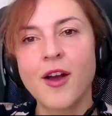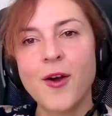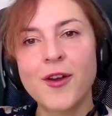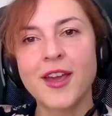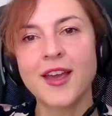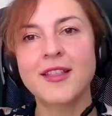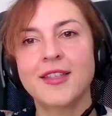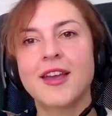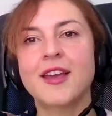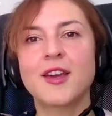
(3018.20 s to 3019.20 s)
Okay,
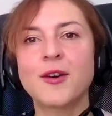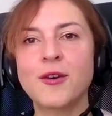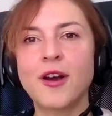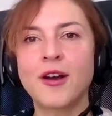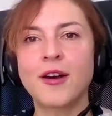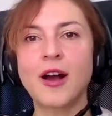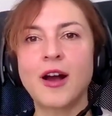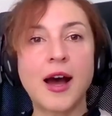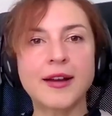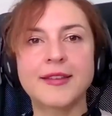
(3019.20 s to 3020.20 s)
thank you.
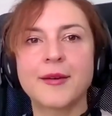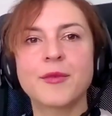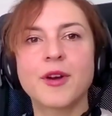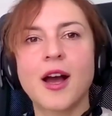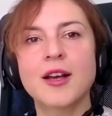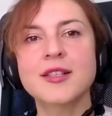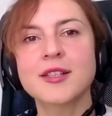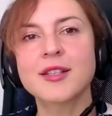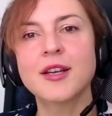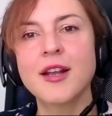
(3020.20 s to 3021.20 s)
Artem
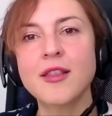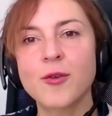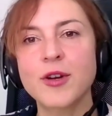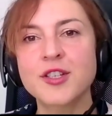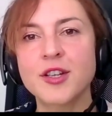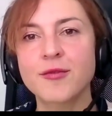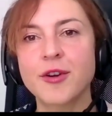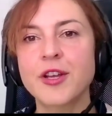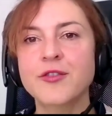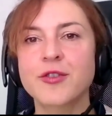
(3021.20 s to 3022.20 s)
asks another question,
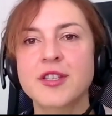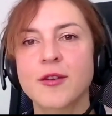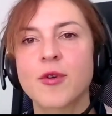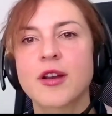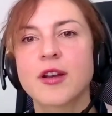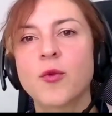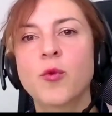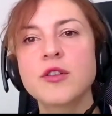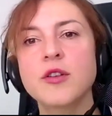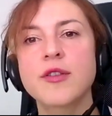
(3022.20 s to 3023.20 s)
very interesting one.
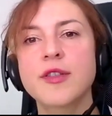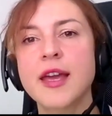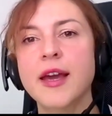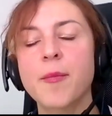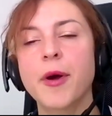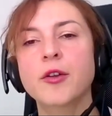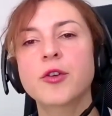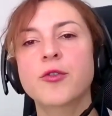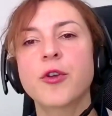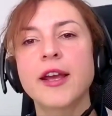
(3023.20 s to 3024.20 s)
What do you think
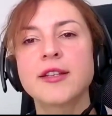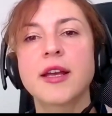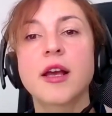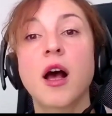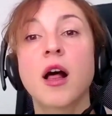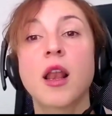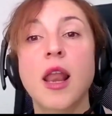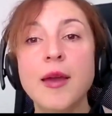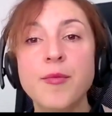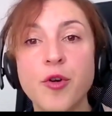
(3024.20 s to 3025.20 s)
about creating a
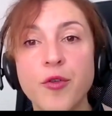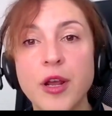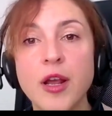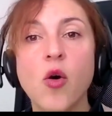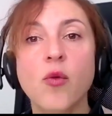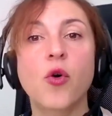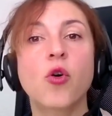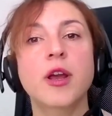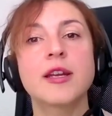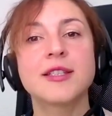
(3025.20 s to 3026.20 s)
library of
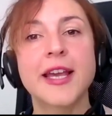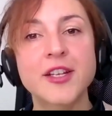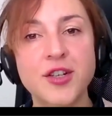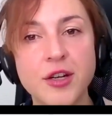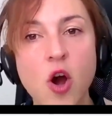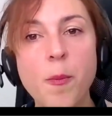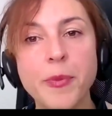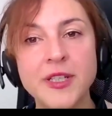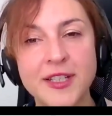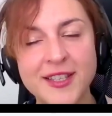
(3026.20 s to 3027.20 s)
organization
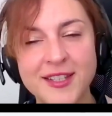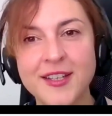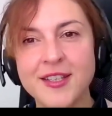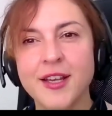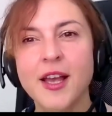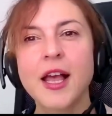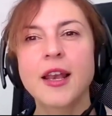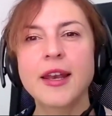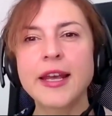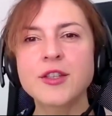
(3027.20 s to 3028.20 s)
competencies
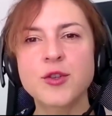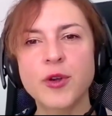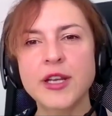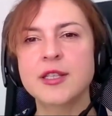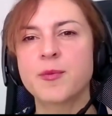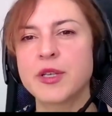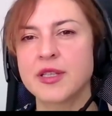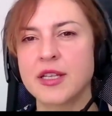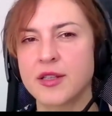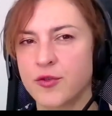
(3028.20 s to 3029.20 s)
linked to its
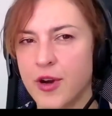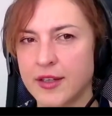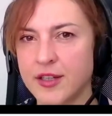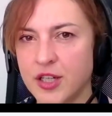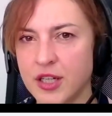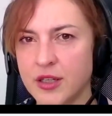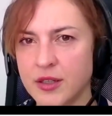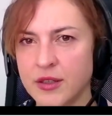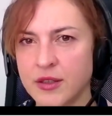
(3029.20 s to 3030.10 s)
business strategy?